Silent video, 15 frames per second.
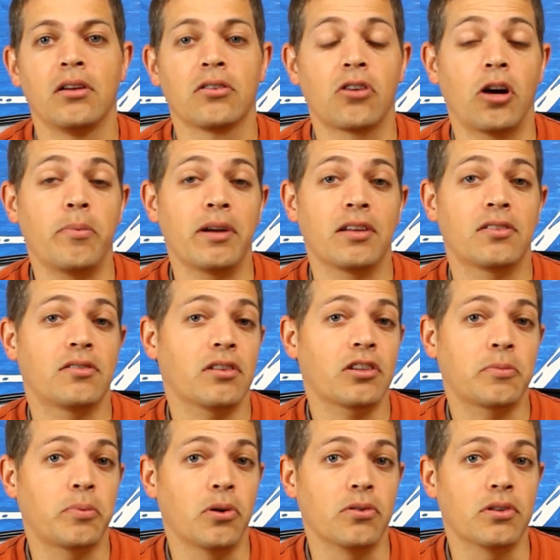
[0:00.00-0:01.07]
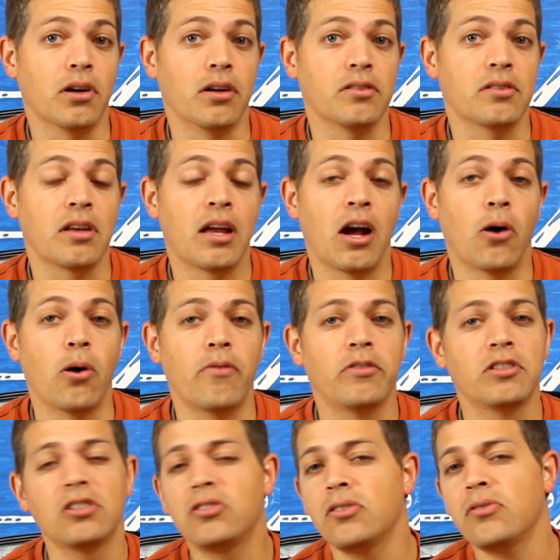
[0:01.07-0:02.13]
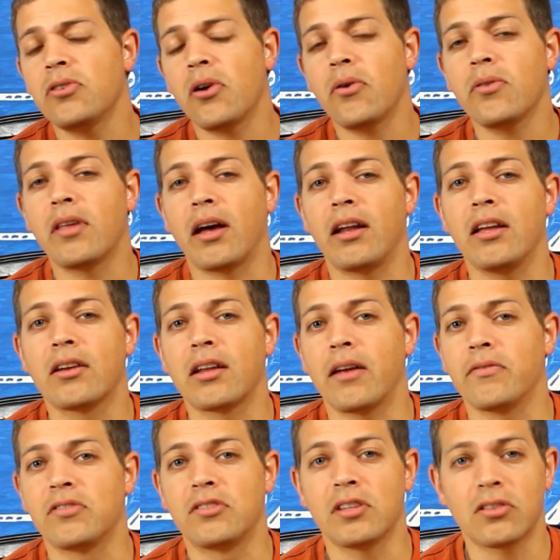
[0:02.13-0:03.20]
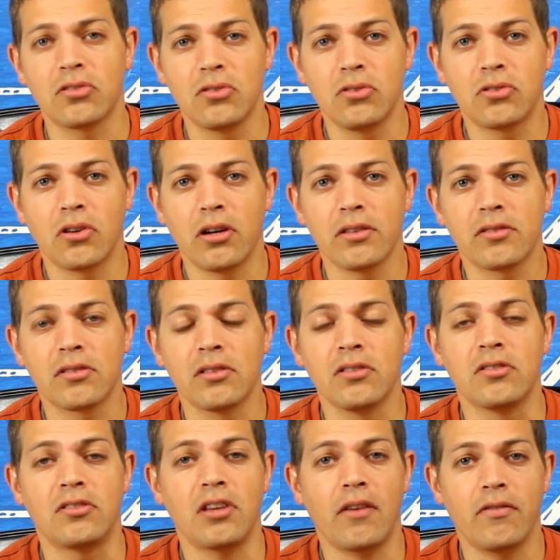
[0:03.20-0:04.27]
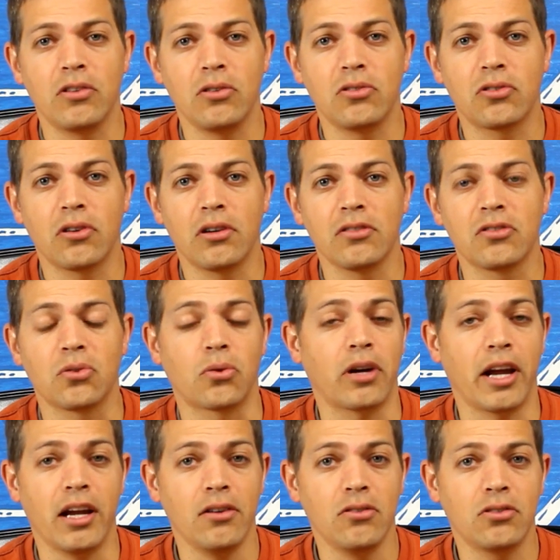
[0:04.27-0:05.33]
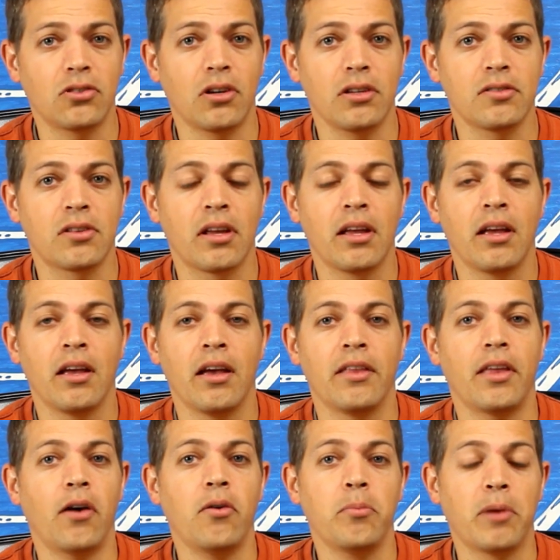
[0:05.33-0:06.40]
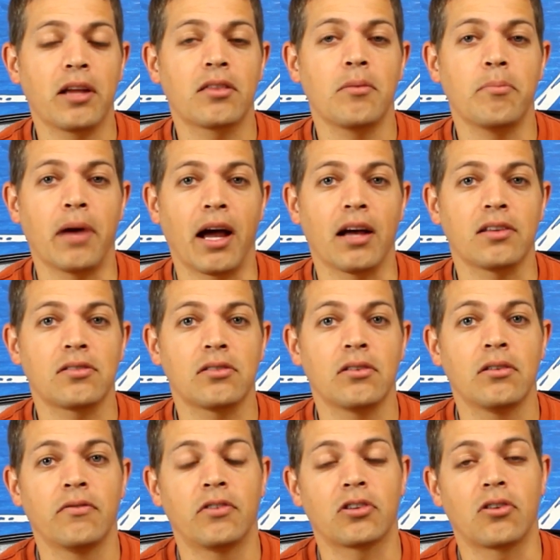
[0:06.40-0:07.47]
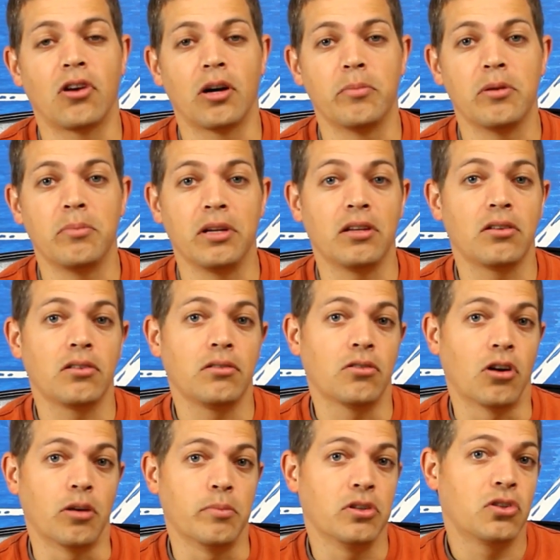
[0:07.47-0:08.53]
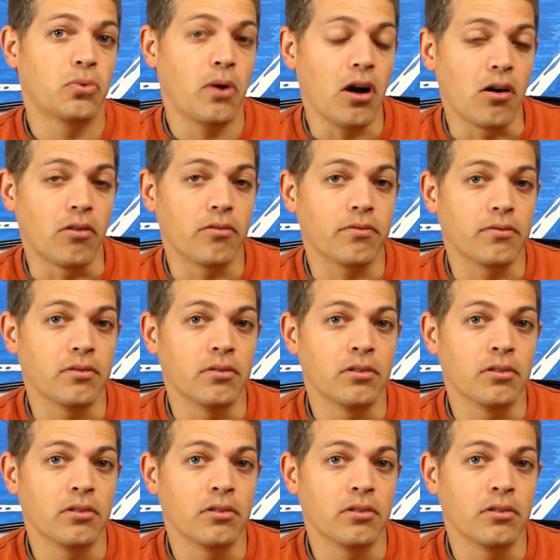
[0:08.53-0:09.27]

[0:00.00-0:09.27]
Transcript: Carbon has 6 protons. However, did you know that it could have 6 neutrons, 7 neutrons, or 8 neutrons? That would make the mass for carbon be carbon 12,